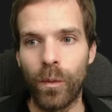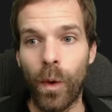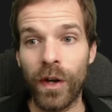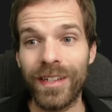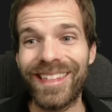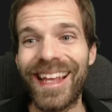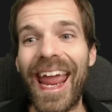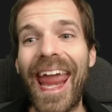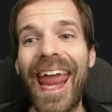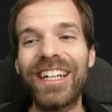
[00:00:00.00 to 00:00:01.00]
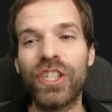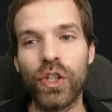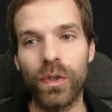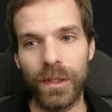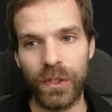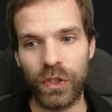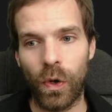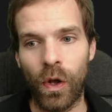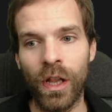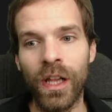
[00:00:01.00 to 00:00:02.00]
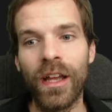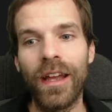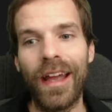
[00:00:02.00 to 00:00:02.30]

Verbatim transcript: One is the actual S O L